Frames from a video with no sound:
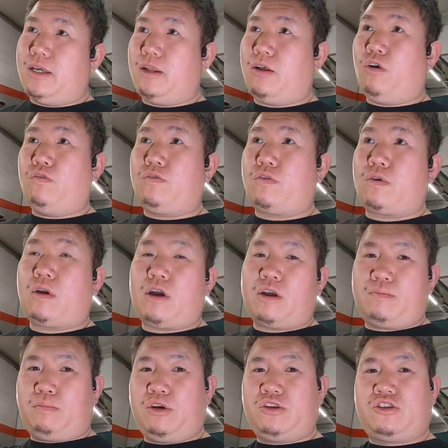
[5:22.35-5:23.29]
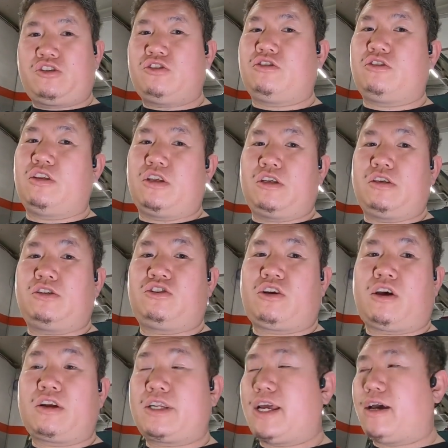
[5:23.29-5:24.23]
you know, overall it pushes the
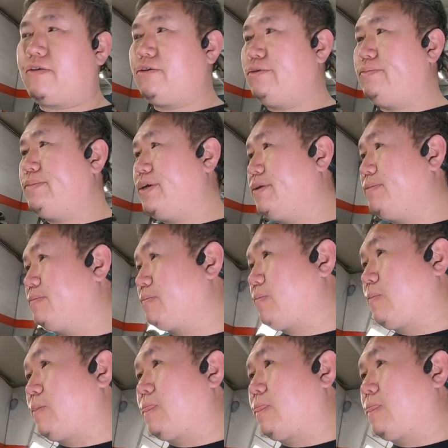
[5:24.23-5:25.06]
shock down a little bit.